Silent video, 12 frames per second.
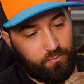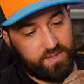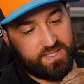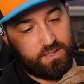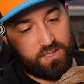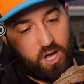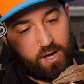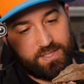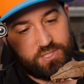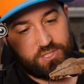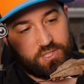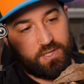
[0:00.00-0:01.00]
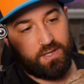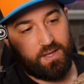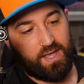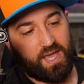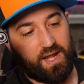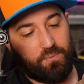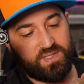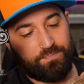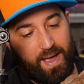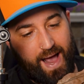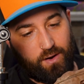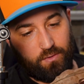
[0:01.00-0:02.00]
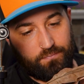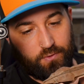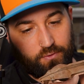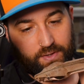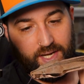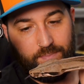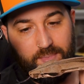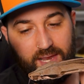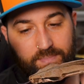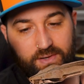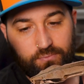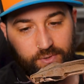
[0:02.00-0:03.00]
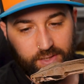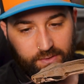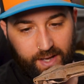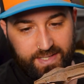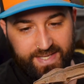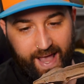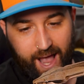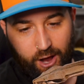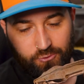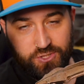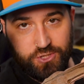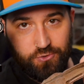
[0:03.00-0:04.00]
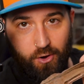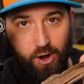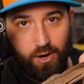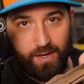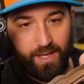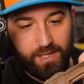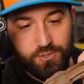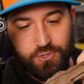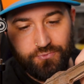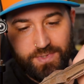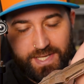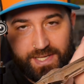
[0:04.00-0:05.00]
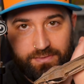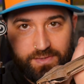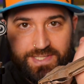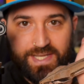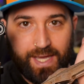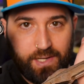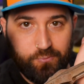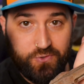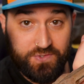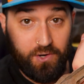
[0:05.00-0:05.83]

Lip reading: was a launch, and it was powerful, and it made me realize how strong and unique these animals